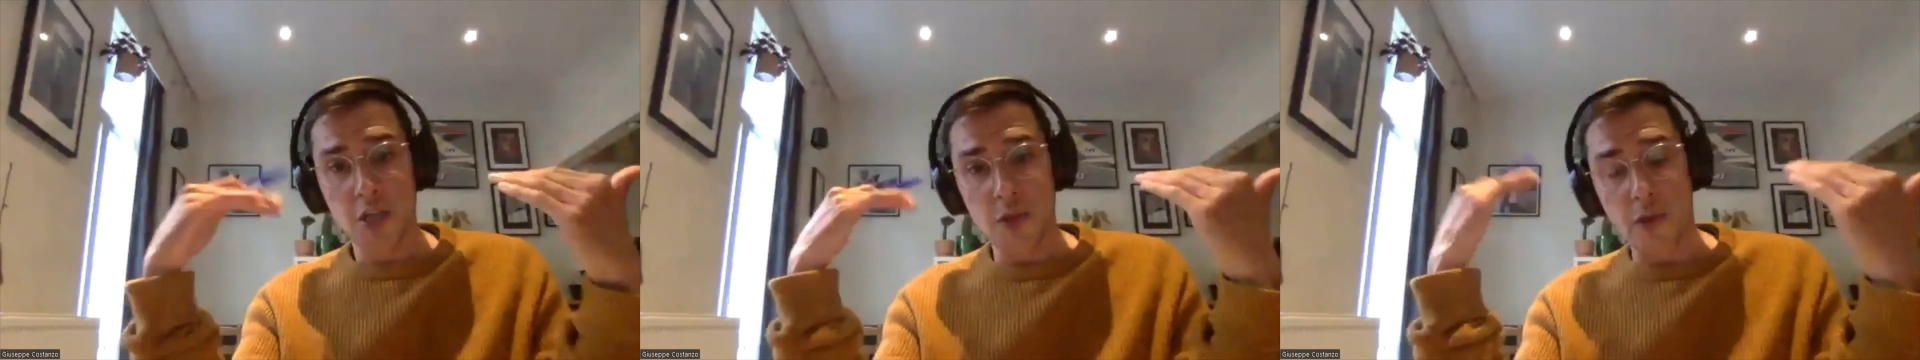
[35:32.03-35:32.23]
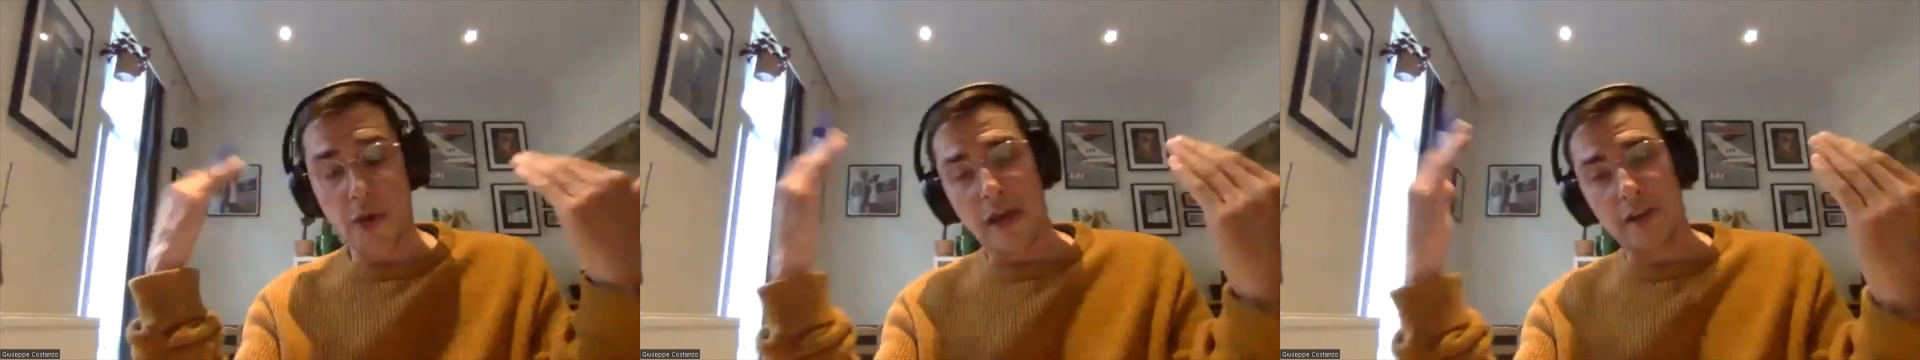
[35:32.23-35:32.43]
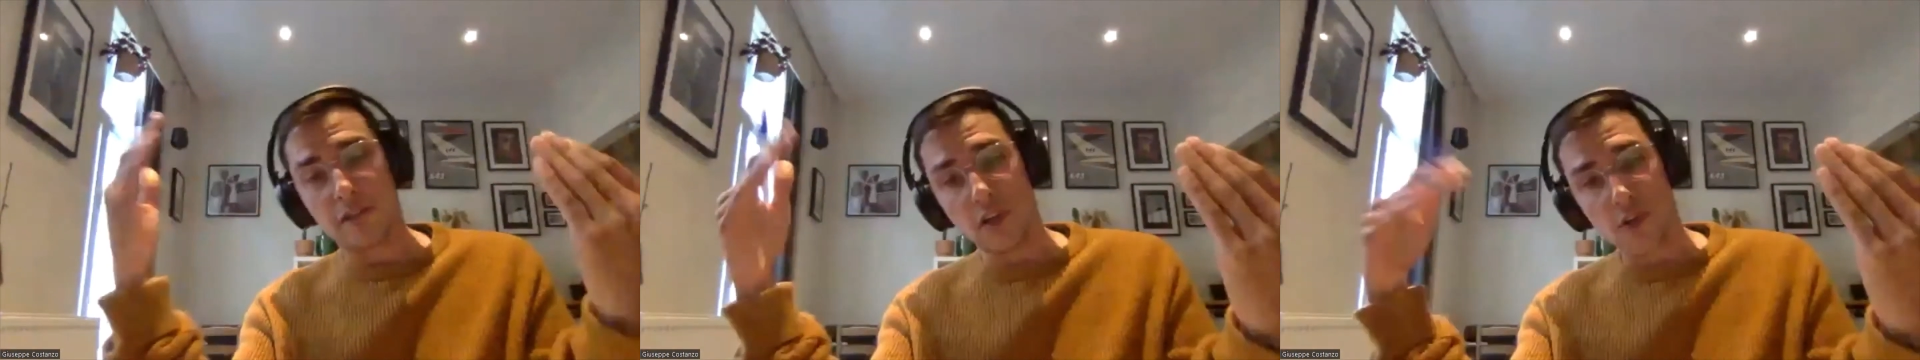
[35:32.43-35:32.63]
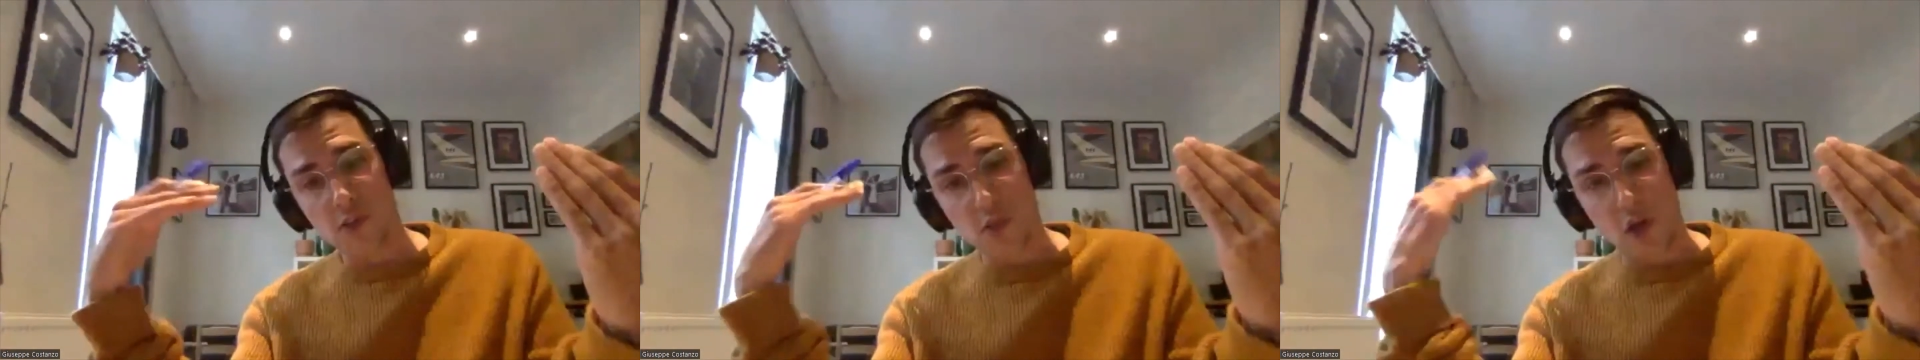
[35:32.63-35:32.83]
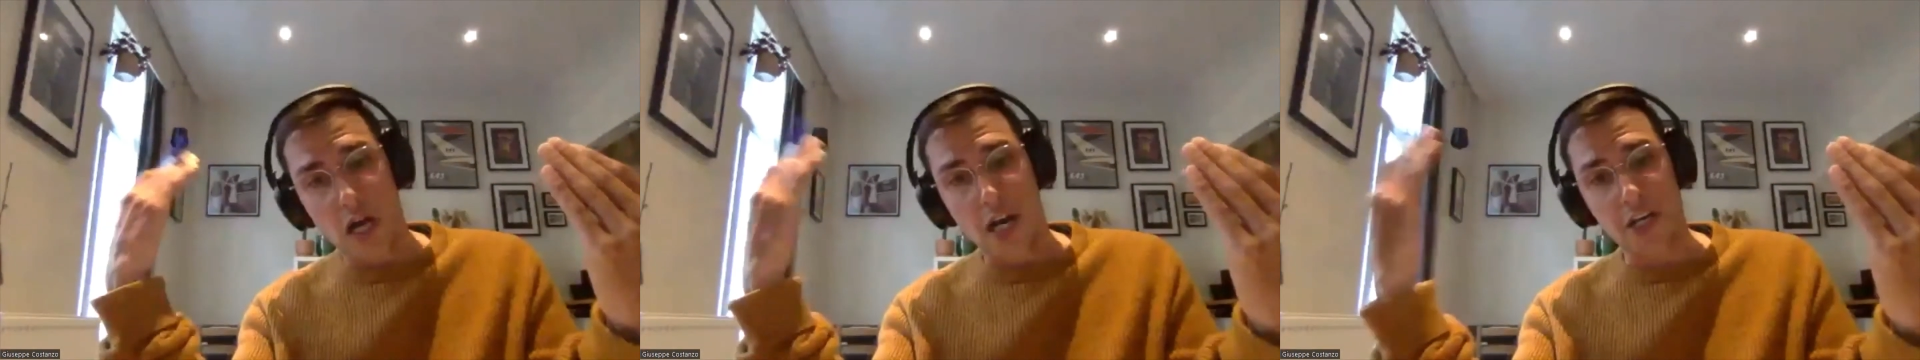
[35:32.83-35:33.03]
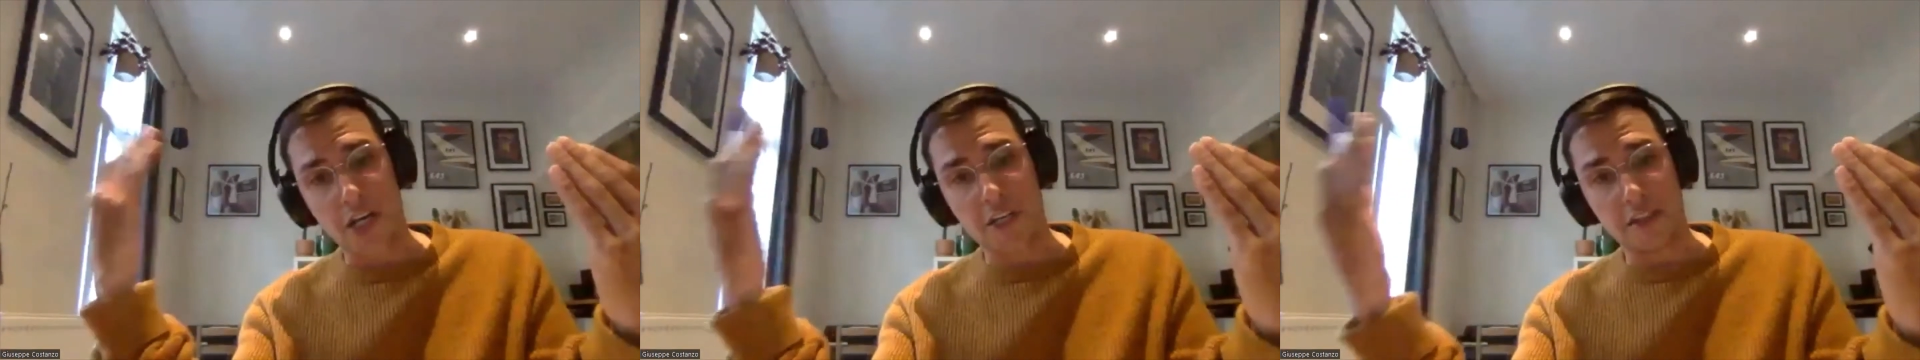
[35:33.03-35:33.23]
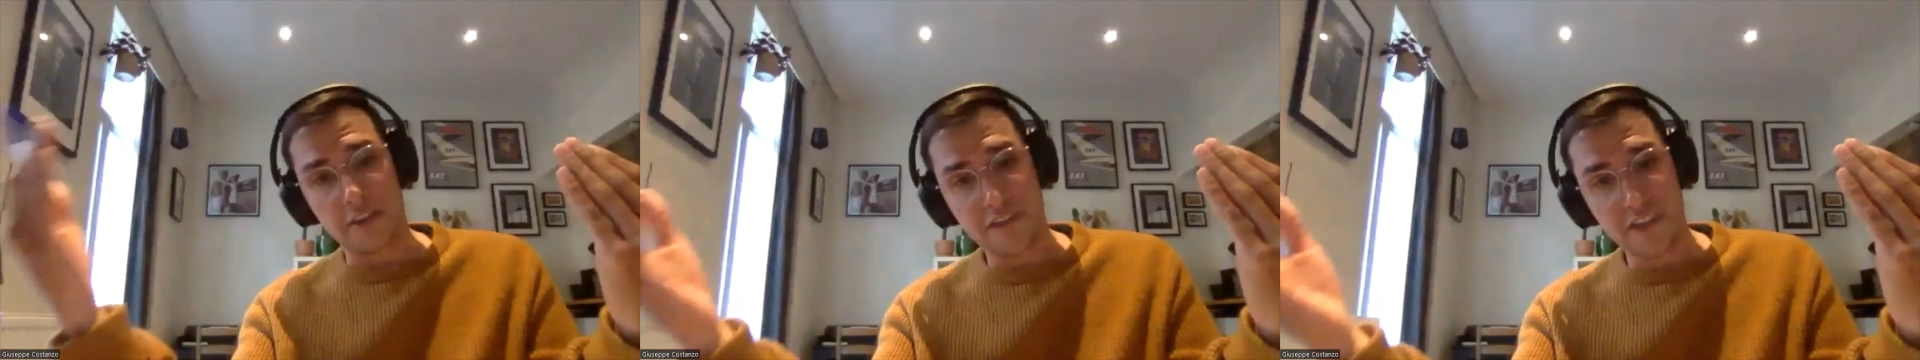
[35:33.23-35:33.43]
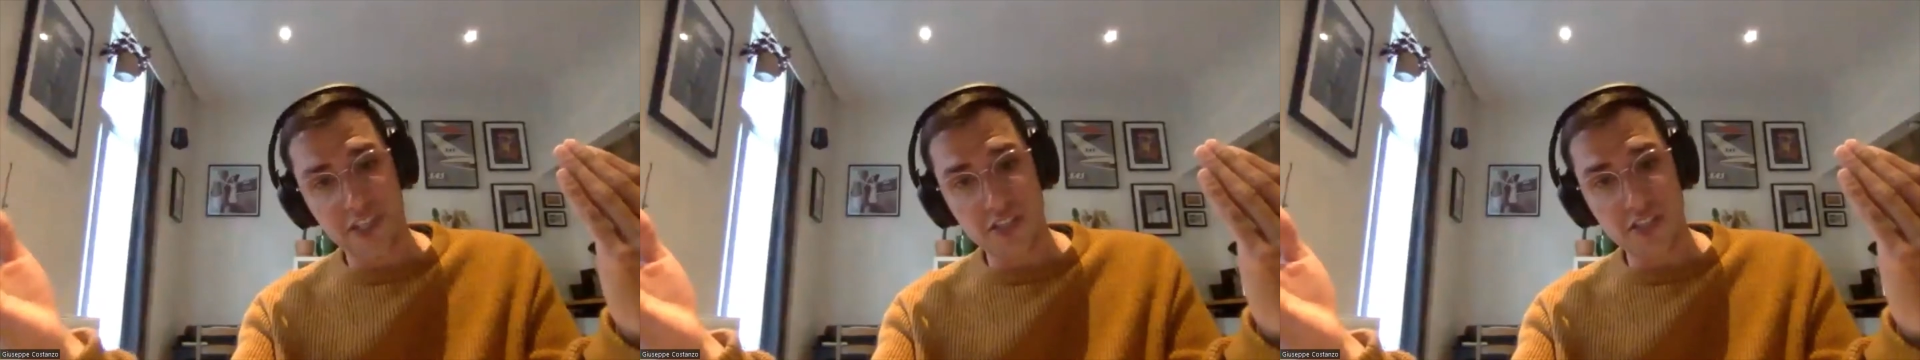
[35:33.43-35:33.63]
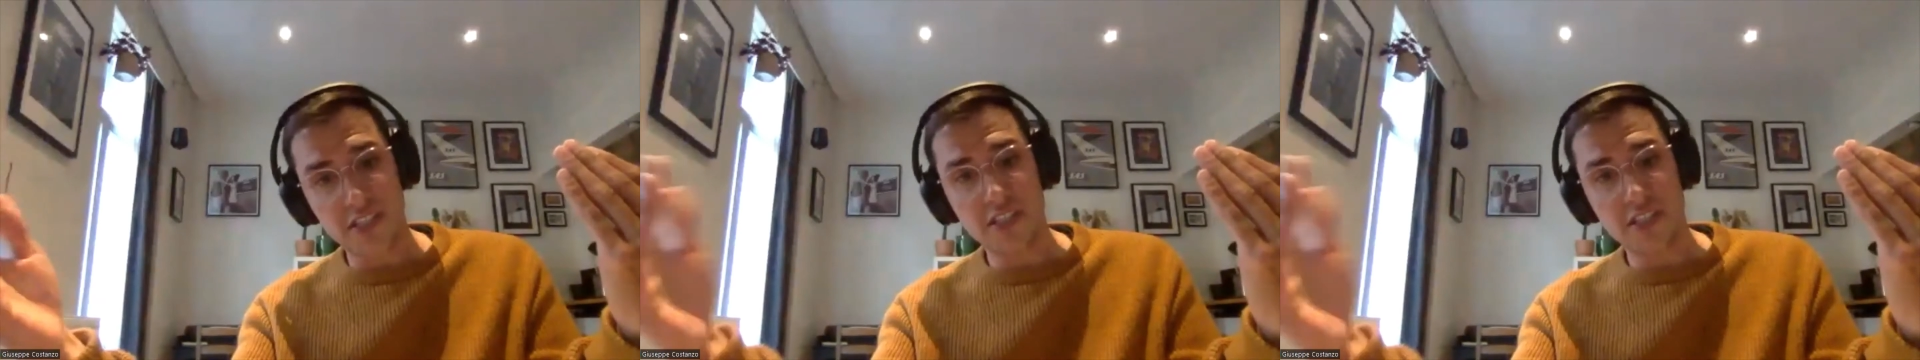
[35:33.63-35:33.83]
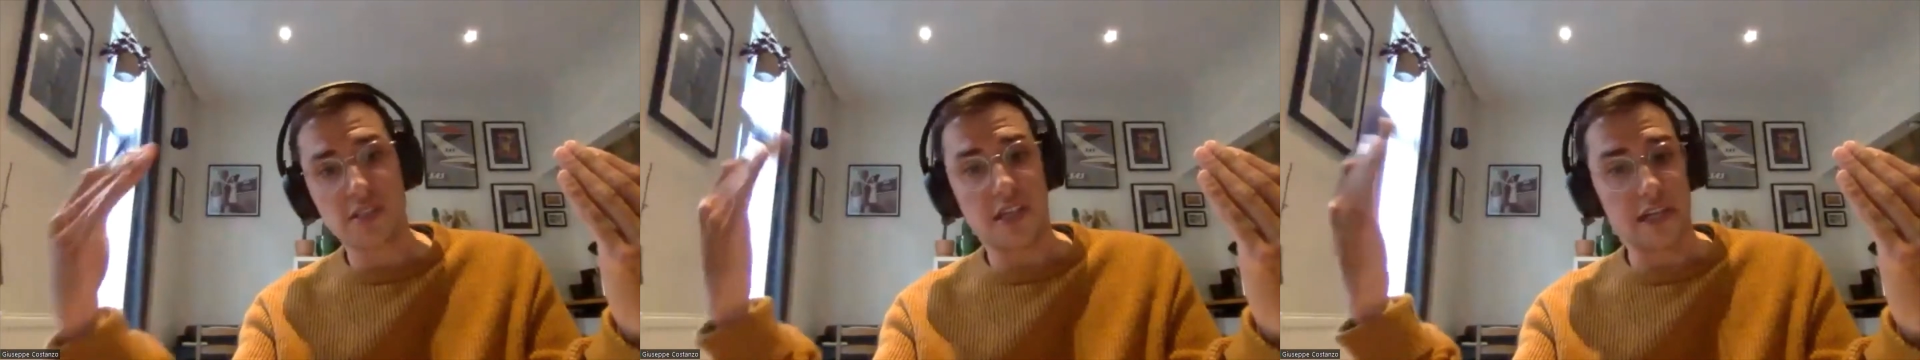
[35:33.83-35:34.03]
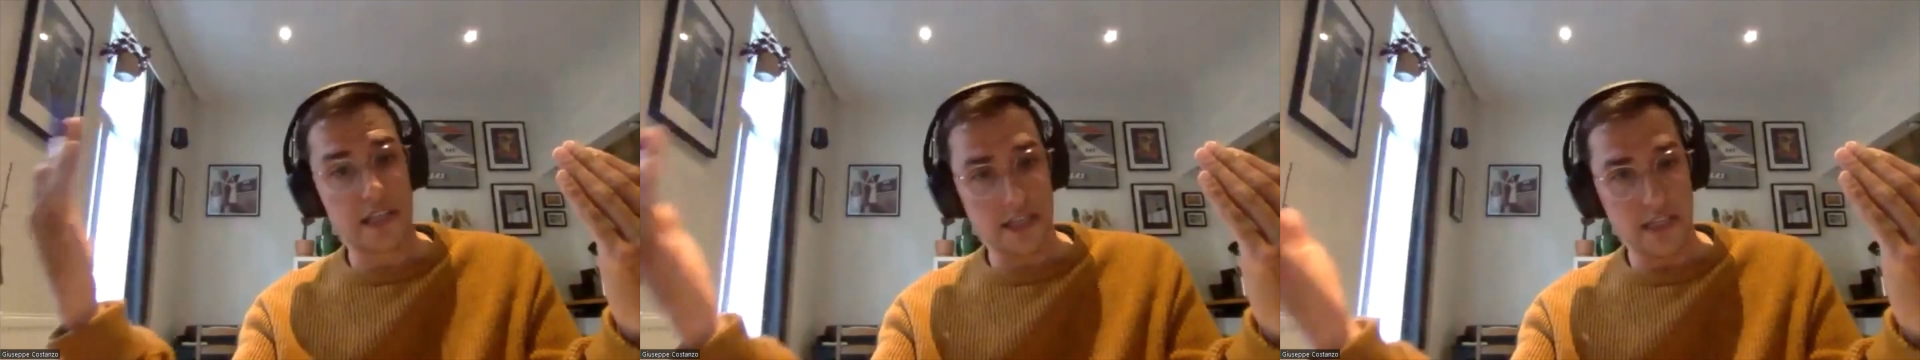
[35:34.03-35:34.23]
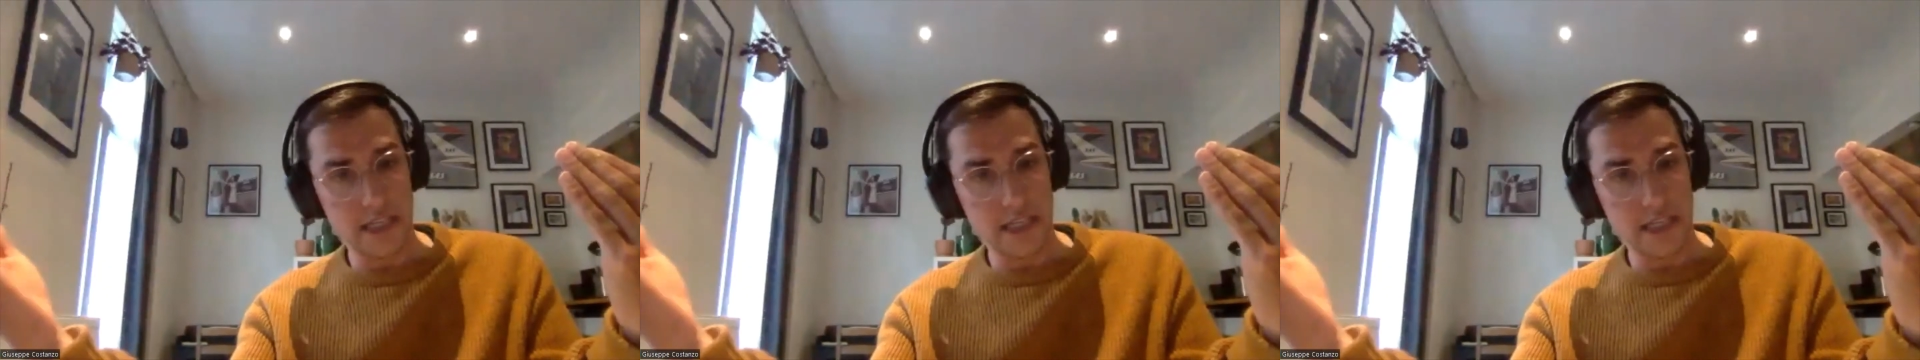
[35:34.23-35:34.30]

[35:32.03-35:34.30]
you have also higher efficiencies like